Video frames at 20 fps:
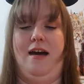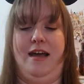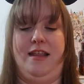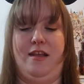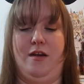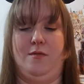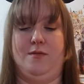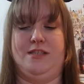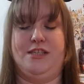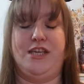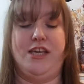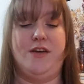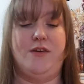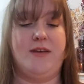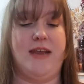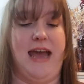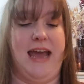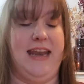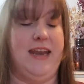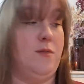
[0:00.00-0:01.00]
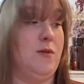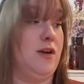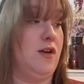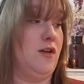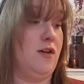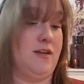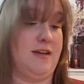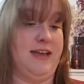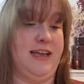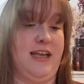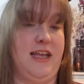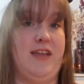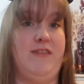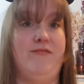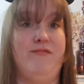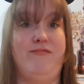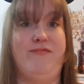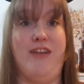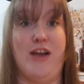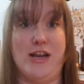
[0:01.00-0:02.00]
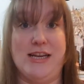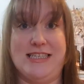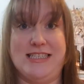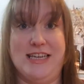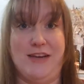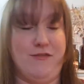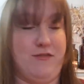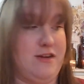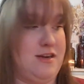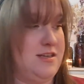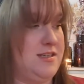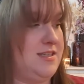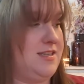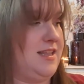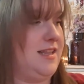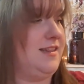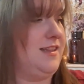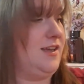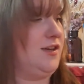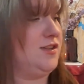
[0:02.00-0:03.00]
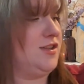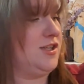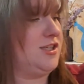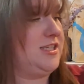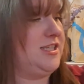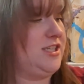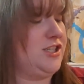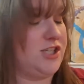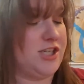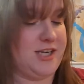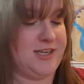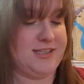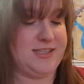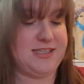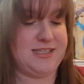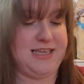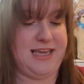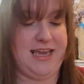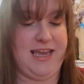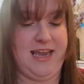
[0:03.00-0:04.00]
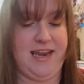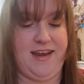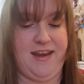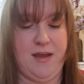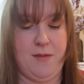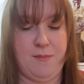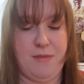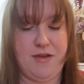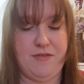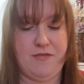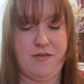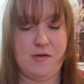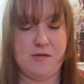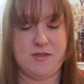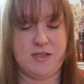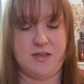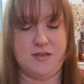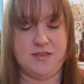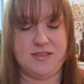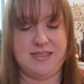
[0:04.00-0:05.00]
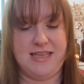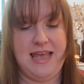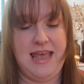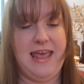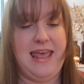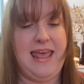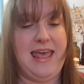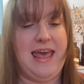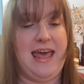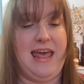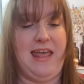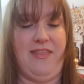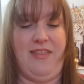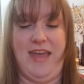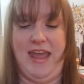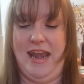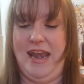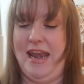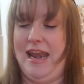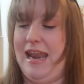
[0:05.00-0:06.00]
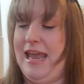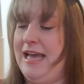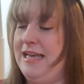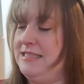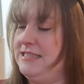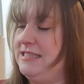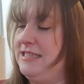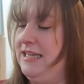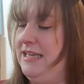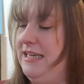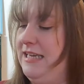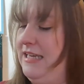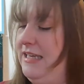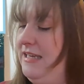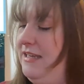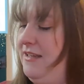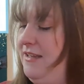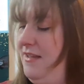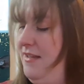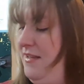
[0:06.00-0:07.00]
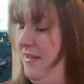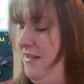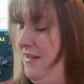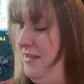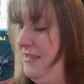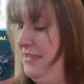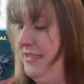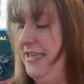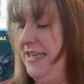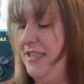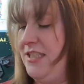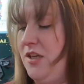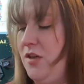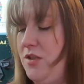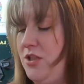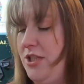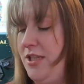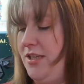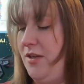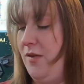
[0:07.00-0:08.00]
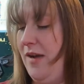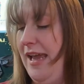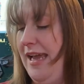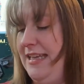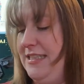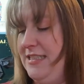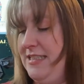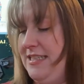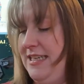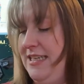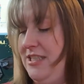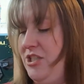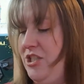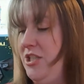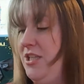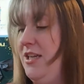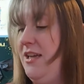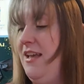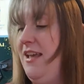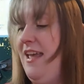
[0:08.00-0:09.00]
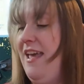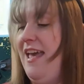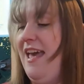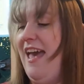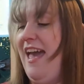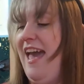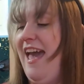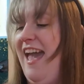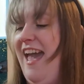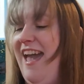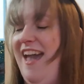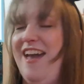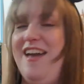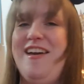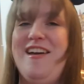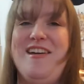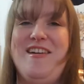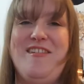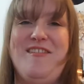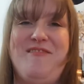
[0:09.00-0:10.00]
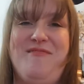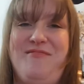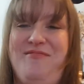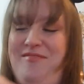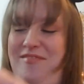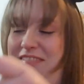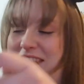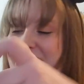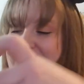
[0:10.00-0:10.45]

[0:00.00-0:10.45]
I thought it was cute and it would look like very different than the other t-shirts in my photos and then lastly see I told you I don't hate Stitch um,